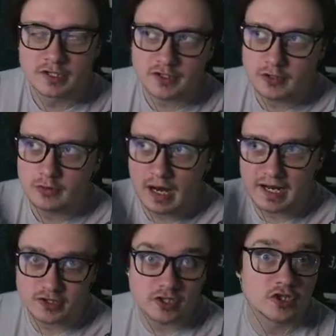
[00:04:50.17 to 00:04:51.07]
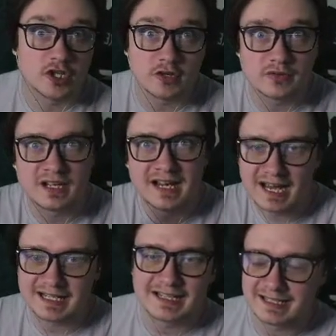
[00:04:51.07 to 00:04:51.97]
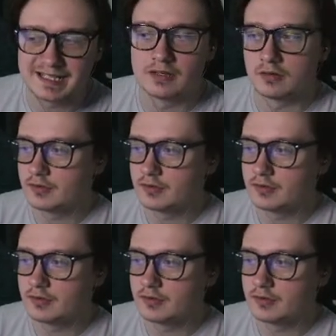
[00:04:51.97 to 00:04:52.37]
to actually shoot and get the kill.